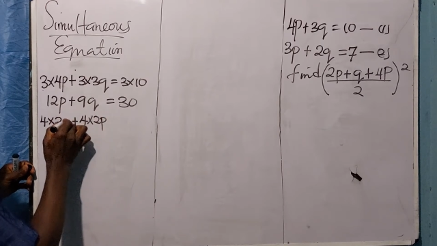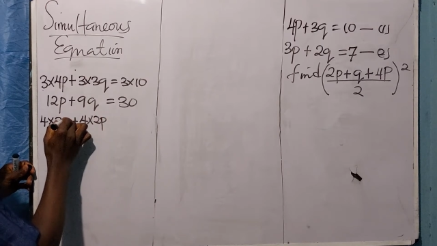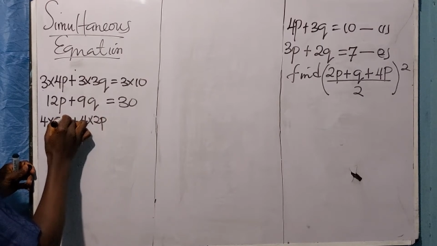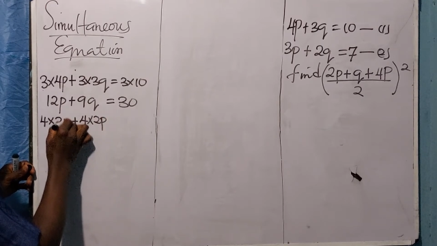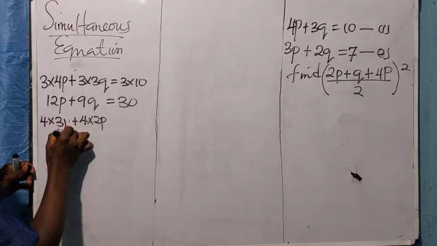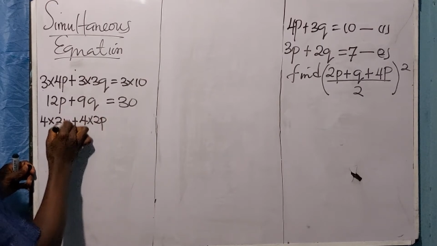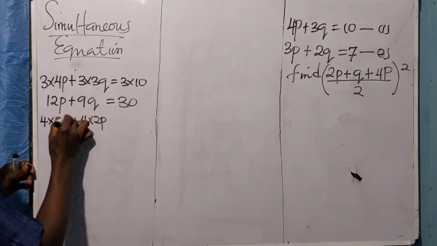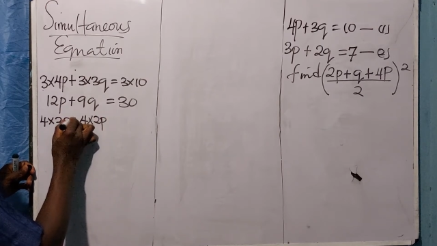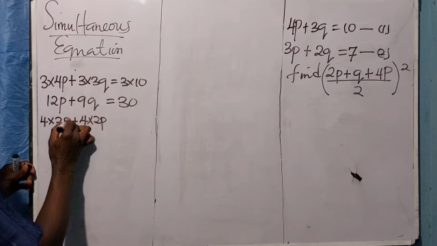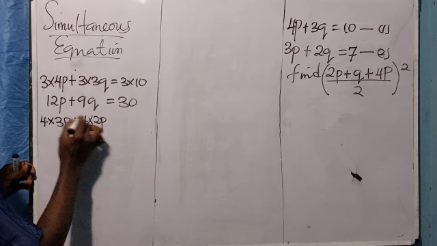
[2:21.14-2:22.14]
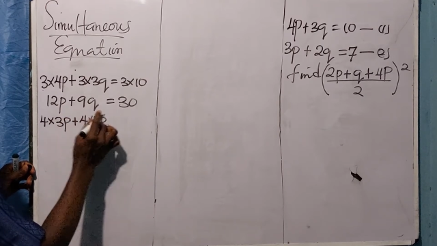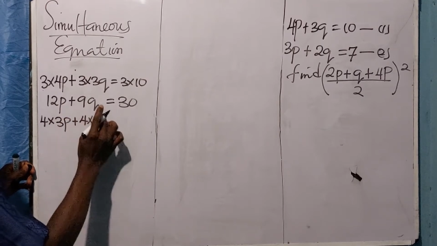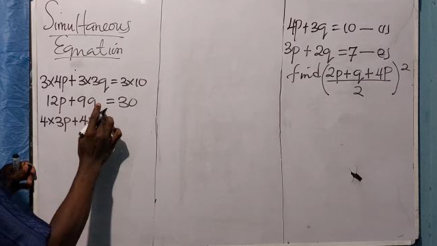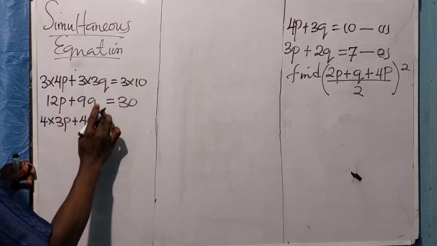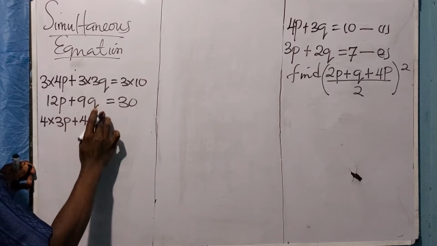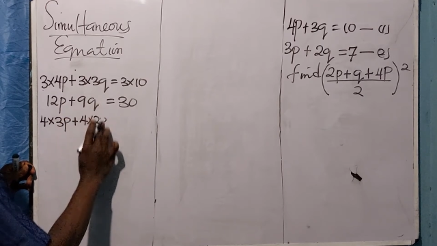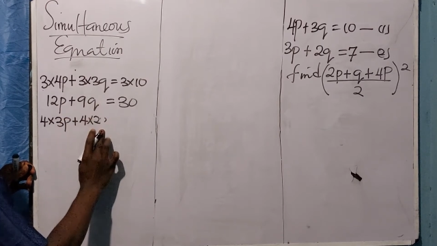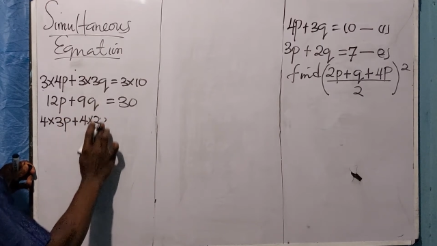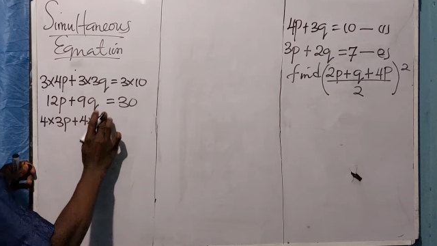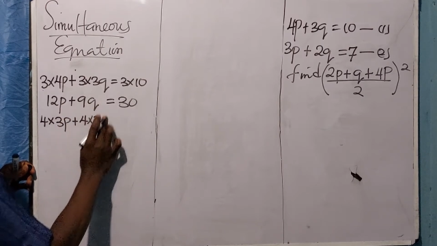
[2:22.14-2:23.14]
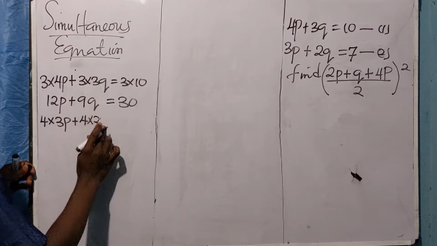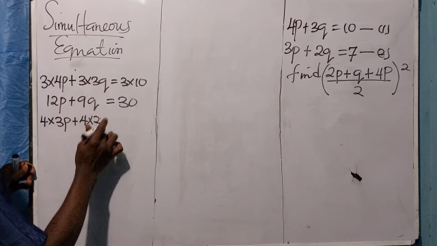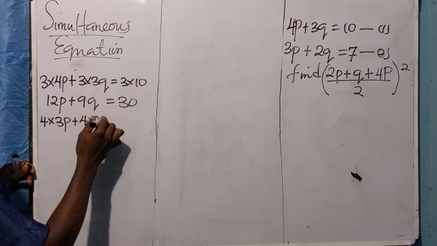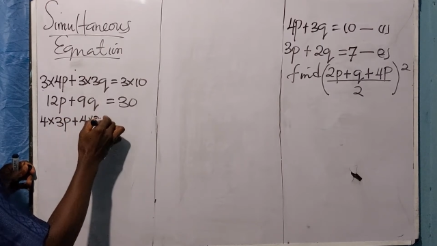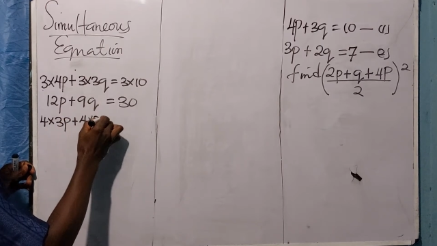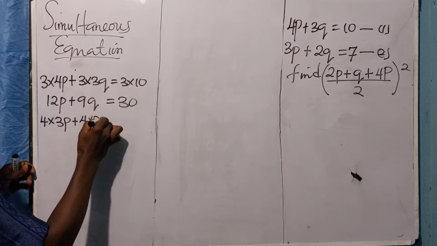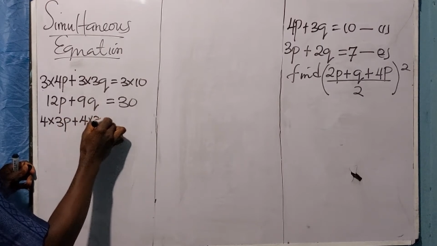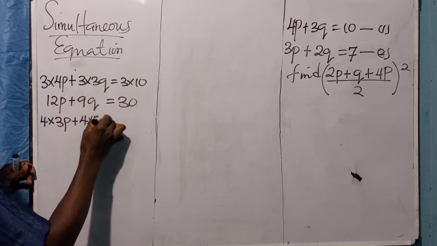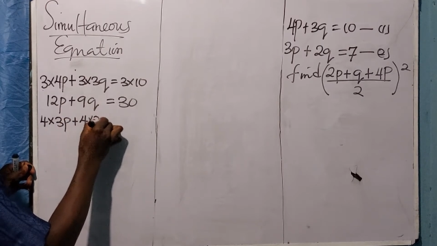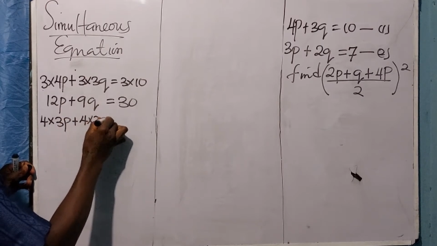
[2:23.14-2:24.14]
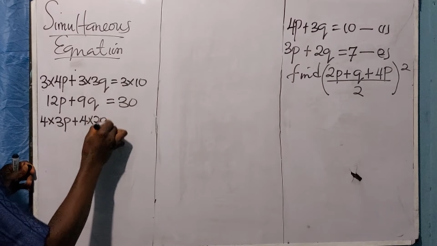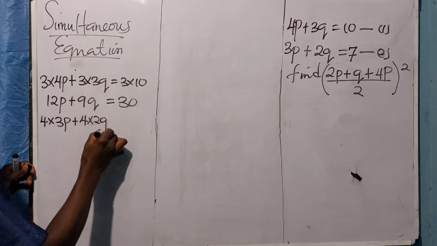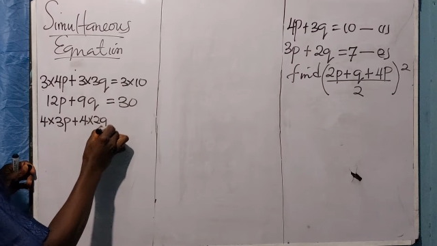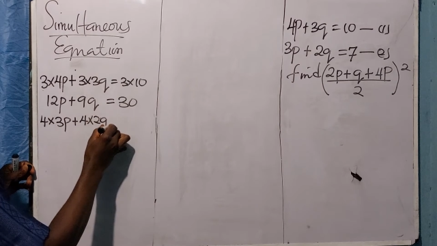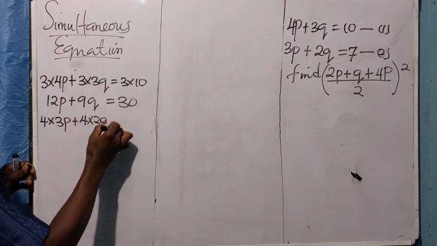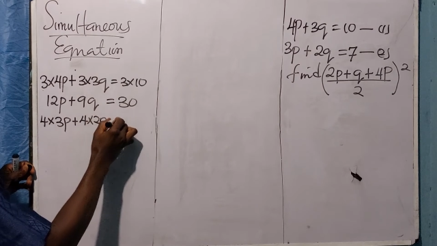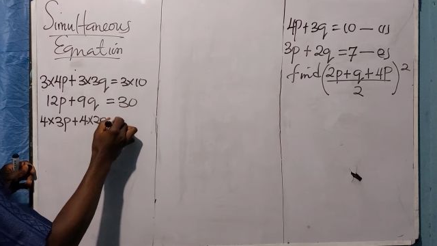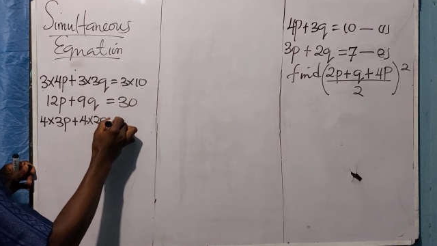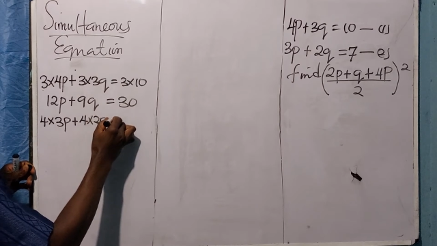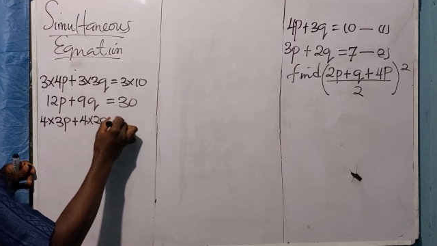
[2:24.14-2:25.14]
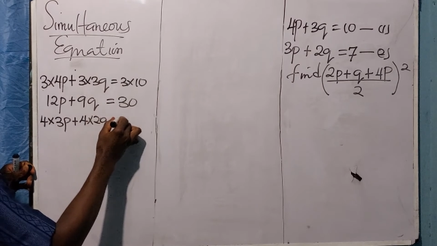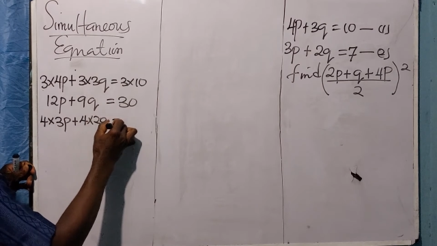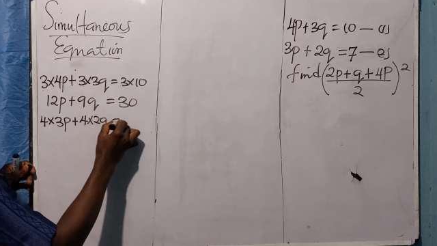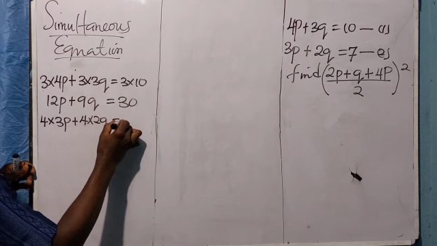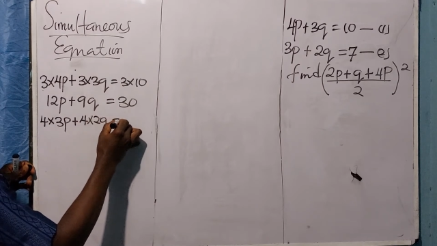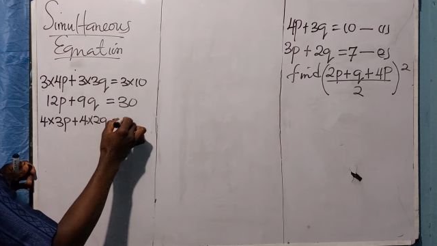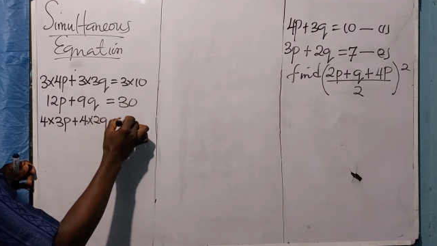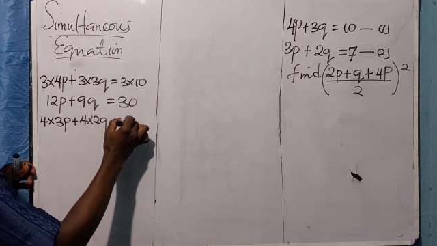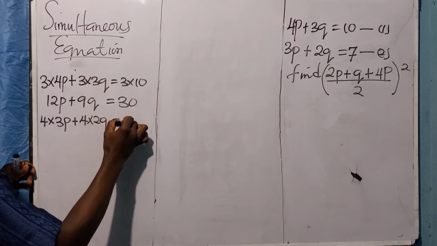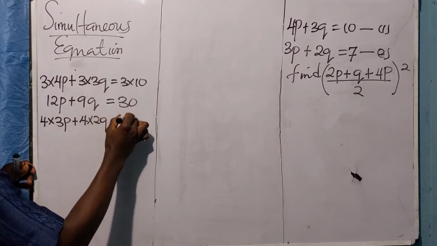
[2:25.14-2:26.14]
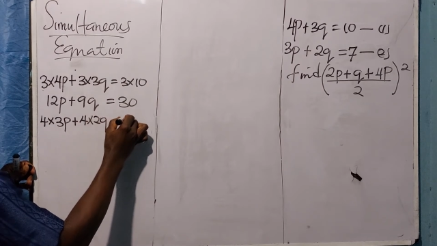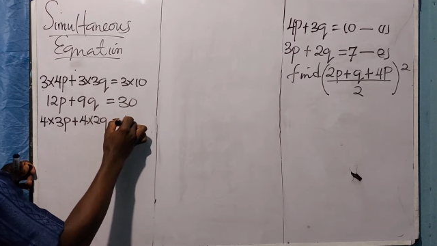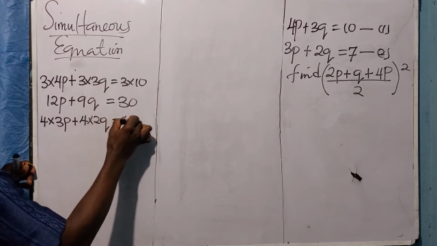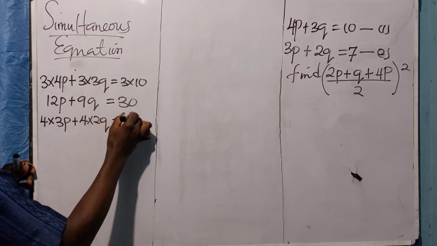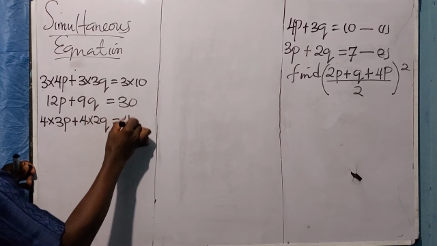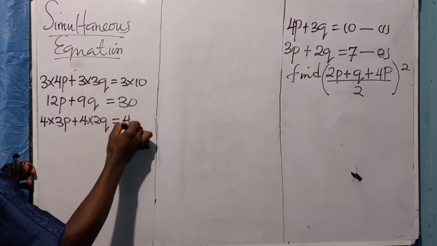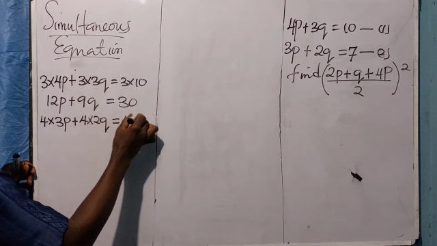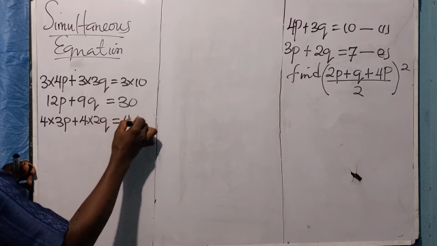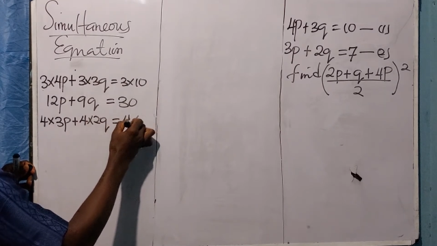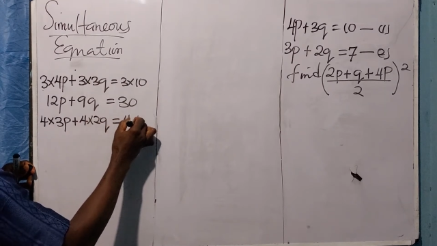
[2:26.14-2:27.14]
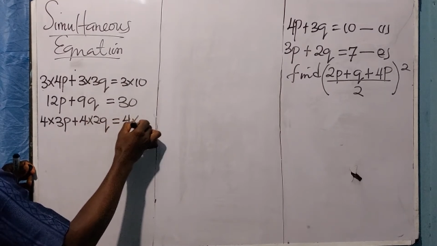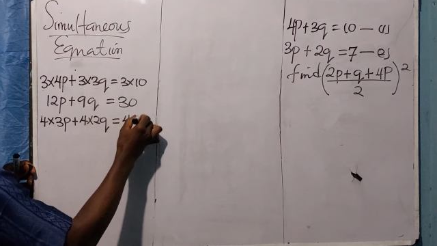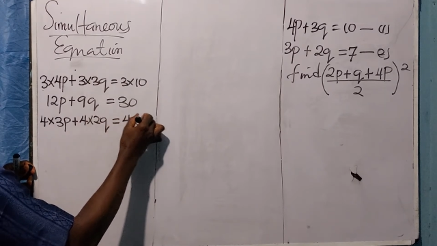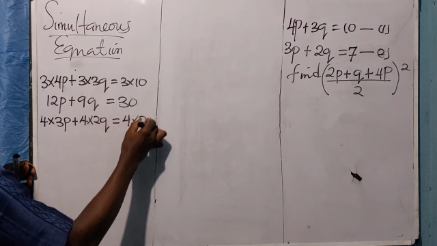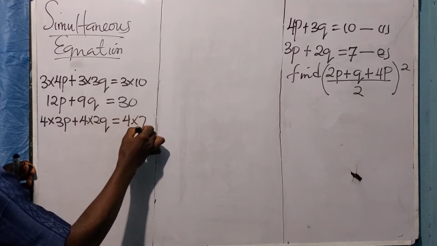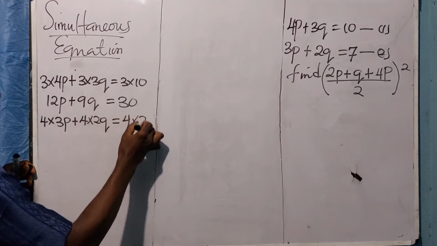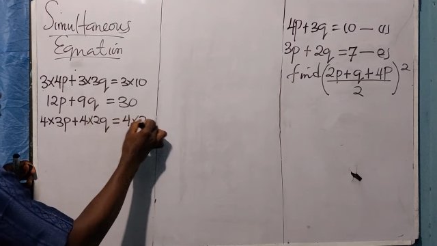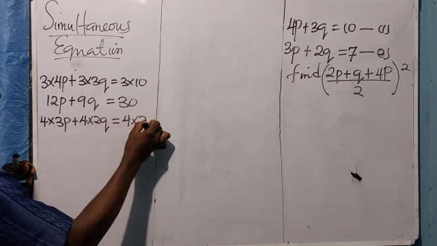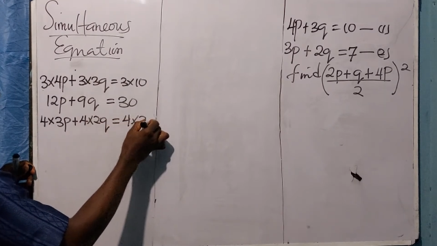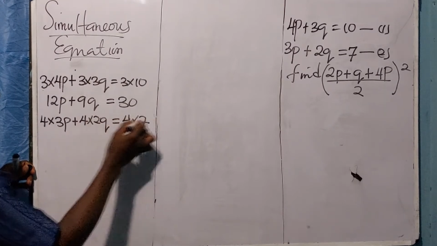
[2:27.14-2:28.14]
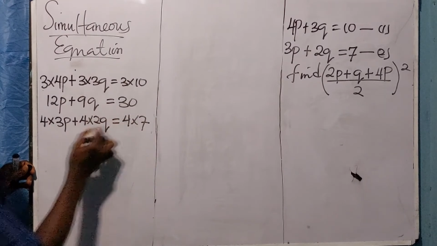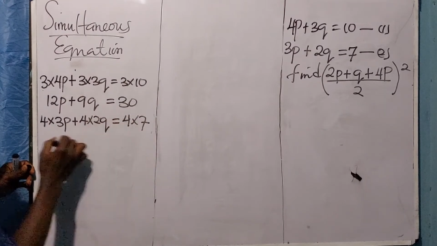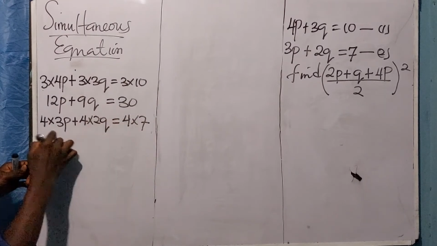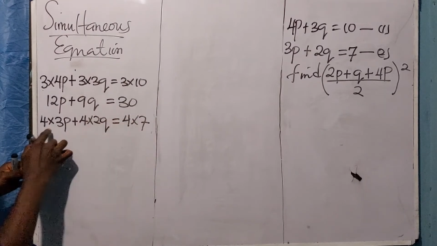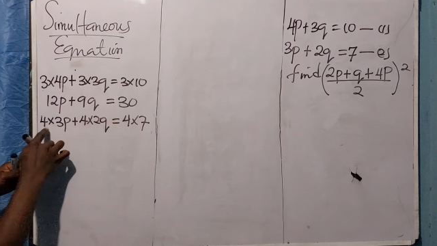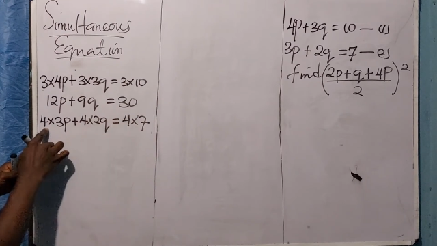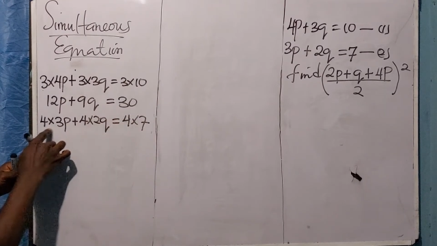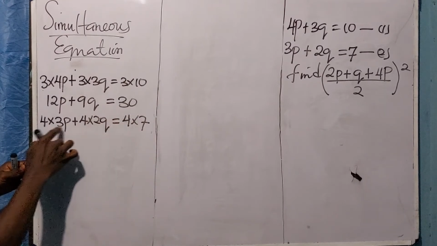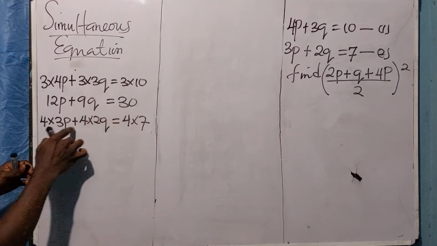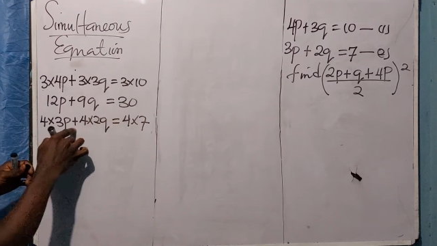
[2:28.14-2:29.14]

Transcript: (no speaker visible)